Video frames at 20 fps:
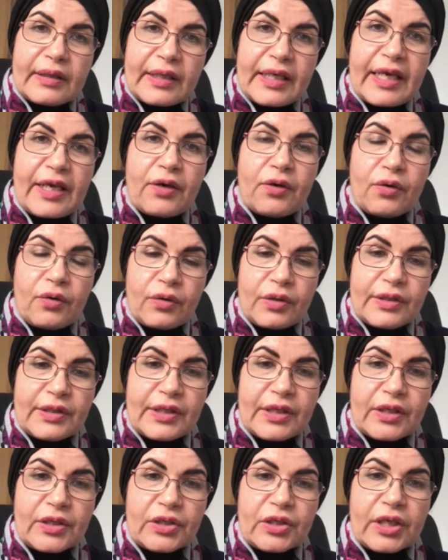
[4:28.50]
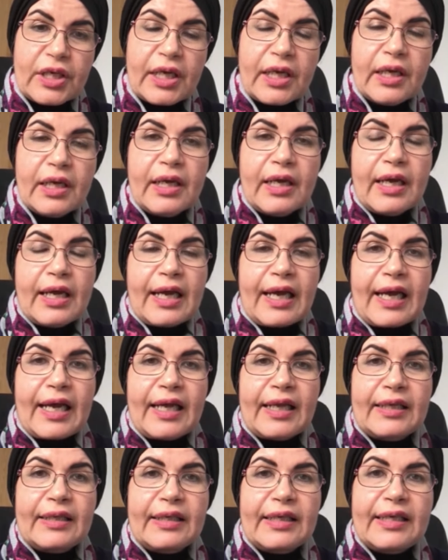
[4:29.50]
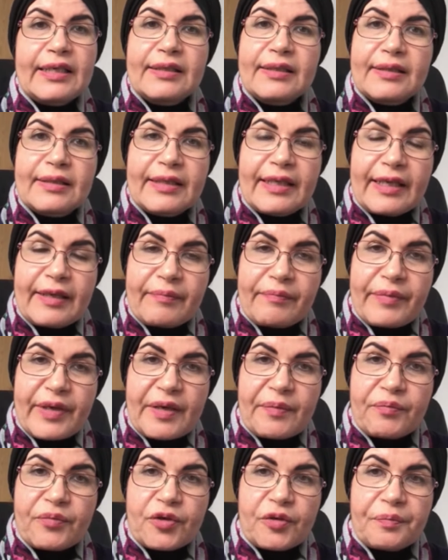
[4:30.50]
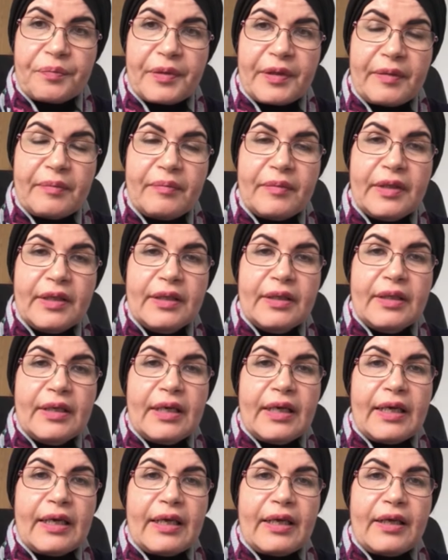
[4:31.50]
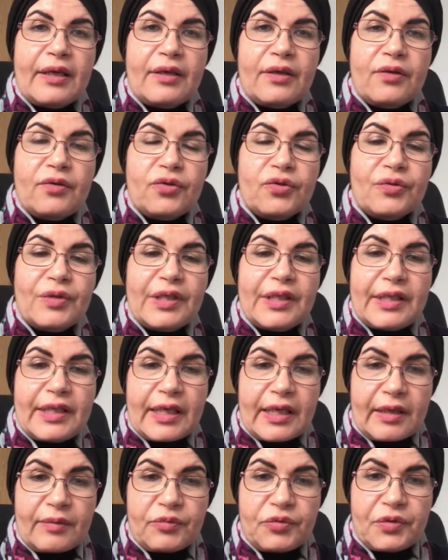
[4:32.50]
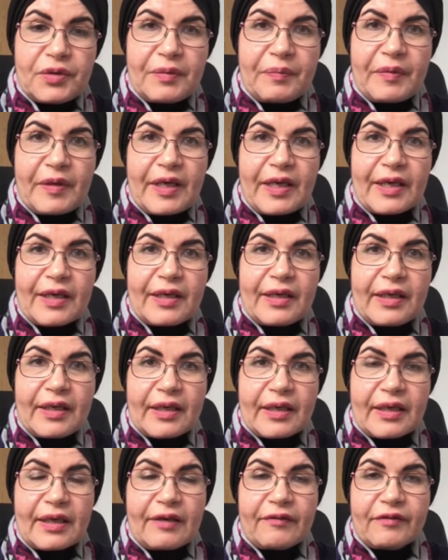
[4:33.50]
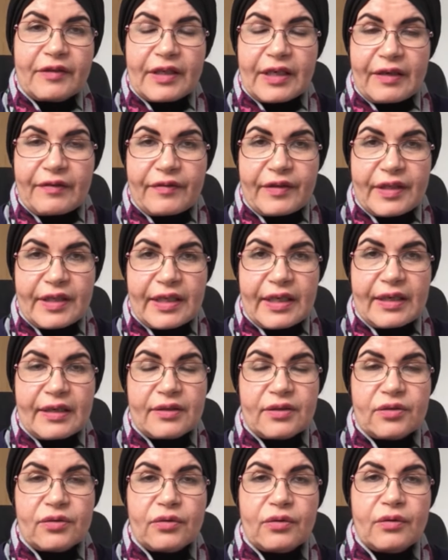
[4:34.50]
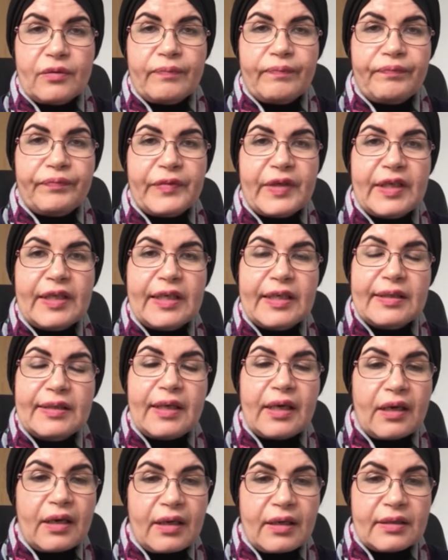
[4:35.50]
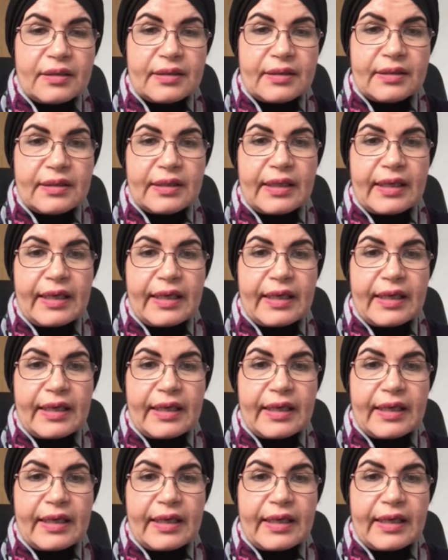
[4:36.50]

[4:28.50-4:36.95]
keyhole surgery and he's still in pain problem, usually they come to the pain clinic after everything. So it is the last